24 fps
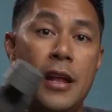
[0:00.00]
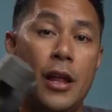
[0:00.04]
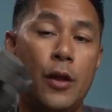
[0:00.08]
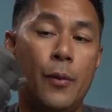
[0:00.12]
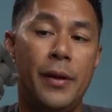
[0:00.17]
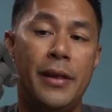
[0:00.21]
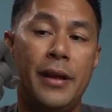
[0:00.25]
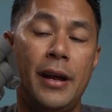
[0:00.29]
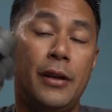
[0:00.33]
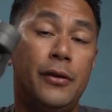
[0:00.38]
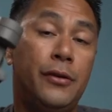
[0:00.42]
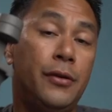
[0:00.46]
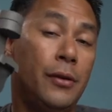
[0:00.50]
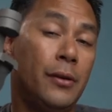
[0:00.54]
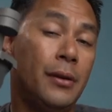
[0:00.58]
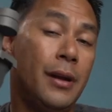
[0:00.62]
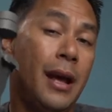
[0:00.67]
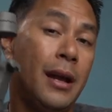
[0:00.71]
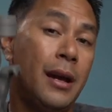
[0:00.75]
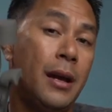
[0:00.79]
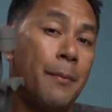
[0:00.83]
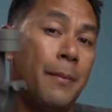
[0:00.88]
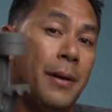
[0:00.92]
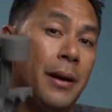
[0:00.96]
Now, the one thing I do
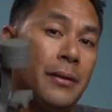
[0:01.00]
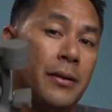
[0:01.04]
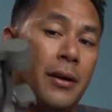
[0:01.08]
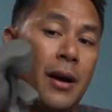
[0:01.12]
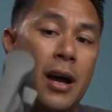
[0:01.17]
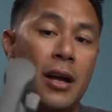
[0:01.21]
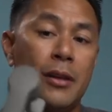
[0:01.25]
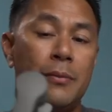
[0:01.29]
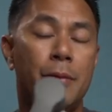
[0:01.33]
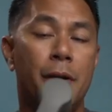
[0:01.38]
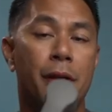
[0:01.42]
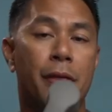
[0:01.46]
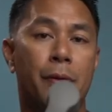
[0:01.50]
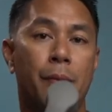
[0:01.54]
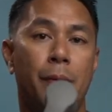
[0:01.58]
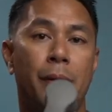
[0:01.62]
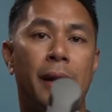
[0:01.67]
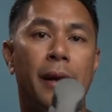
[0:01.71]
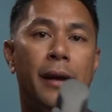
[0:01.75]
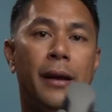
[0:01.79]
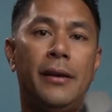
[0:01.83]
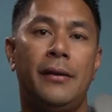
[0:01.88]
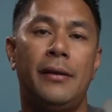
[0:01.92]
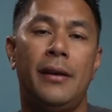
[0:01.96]
like about the Osmo
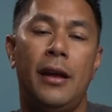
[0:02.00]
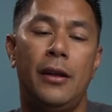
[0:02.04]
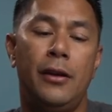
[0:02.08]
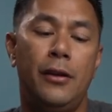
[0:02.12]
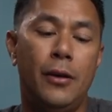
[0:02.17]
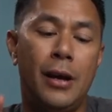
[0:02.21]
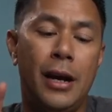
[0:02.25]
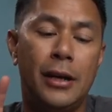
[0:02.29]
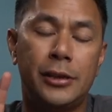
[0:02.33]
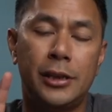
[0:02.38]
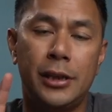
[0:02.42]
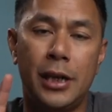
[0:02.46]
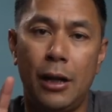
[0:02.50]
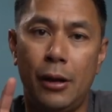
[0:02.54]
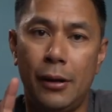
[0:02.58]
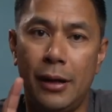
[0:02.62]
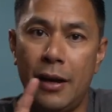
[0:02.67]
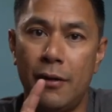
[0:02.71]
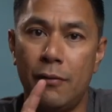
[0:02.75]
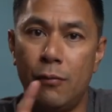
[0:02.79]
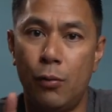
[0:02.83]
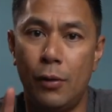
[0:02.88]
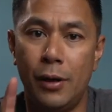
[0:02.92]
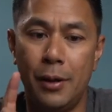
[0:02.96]
3 is that you actually only
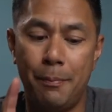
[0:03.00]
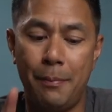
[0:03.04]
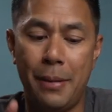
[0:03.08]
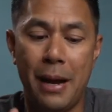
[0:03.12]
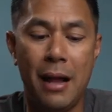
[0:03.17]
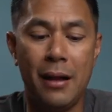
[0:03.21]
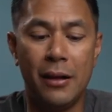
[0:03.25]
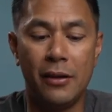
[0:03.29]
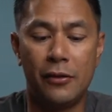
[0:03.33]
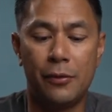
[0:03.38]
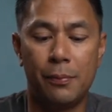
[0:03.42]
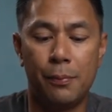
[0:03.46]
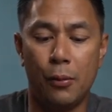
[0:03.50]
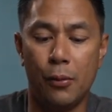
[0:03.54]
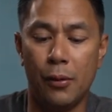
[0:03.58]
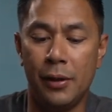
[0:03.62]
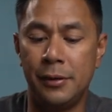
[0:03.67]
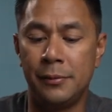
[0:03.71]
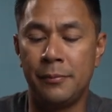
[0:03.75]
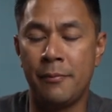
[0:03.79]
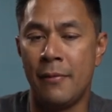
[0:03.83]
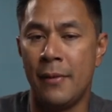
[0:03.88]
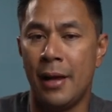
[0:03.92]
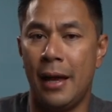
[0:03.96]
have one balance
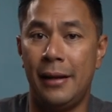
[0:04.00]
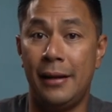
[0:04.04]
point,